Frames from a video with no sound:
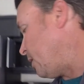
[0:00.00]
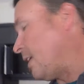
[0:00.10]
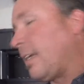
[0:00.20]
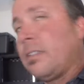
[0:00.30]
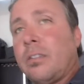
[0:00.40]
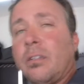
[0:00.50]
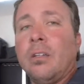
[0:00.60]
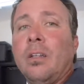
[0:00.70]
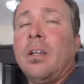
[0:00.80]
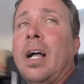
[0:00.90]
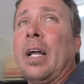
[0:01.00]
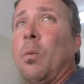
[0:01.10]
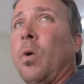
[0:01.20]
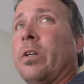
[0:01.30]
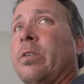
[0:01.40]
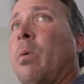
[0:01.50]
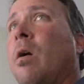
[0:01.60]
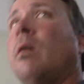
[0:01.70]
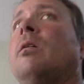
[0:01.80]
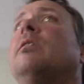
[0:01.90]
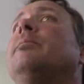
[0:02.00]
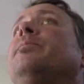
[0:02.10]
6. I got to work tomorrow.